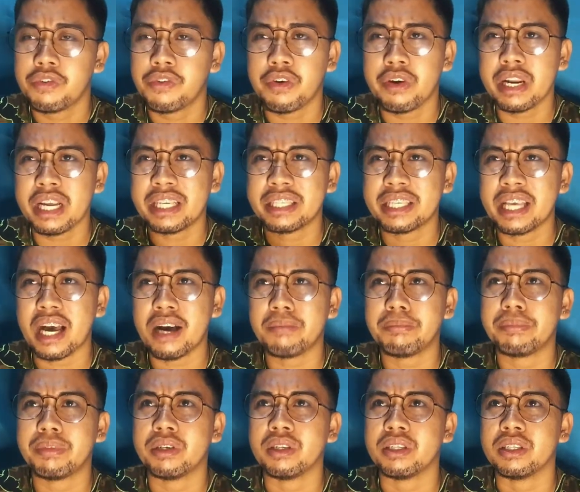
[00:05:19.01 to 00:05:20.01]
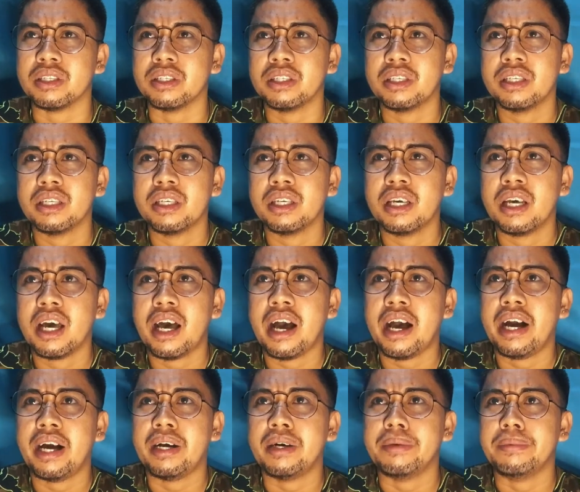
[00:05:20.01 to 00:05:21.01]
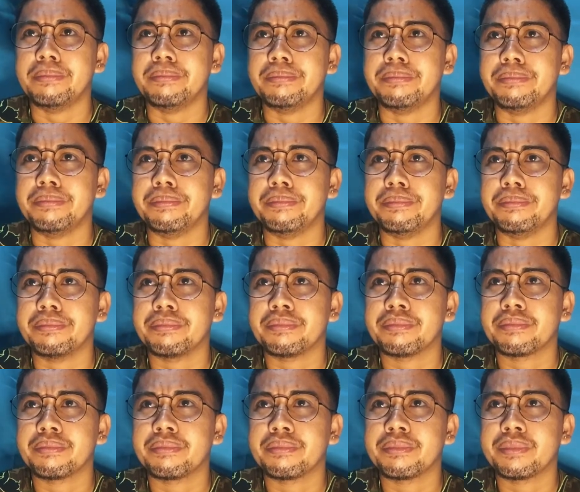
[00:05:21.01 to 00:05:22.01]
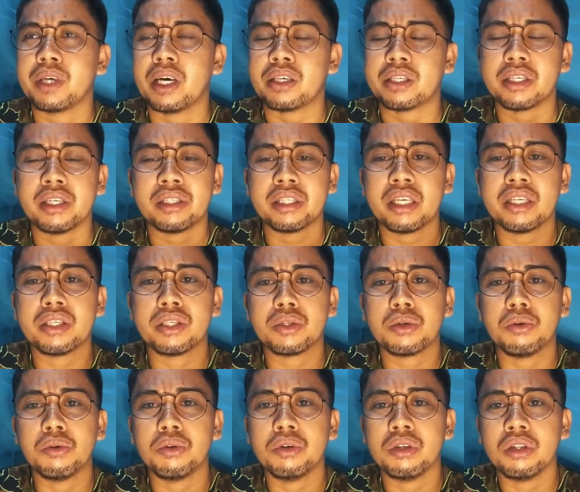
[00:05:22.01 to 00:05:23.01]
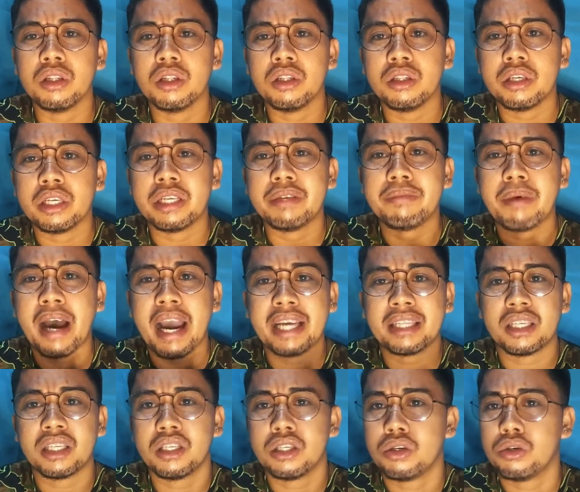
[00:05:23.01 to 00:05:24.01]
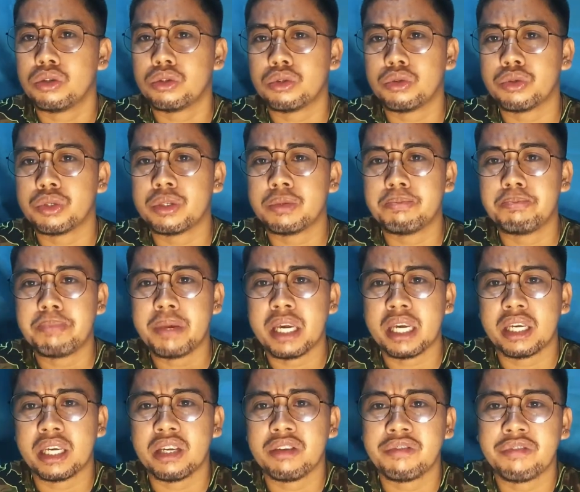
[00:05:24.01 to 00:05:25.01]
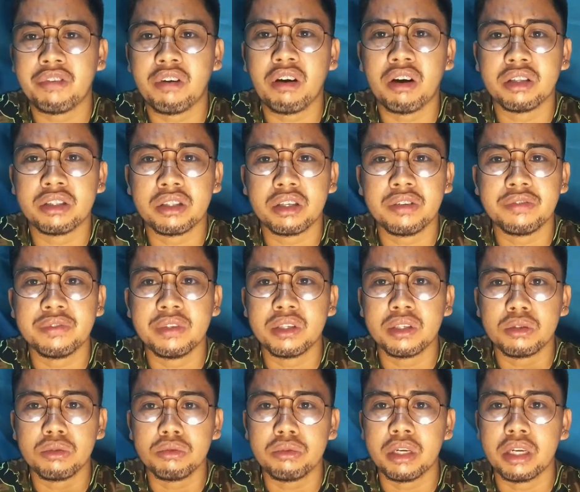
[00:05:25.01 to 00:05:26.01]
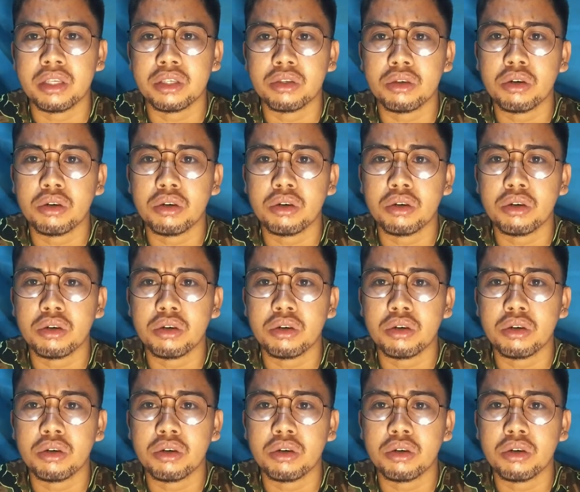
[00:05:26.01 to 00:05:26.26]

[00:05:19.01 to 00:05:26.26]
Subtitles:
For example, a certain school invited you to speak in front of the students.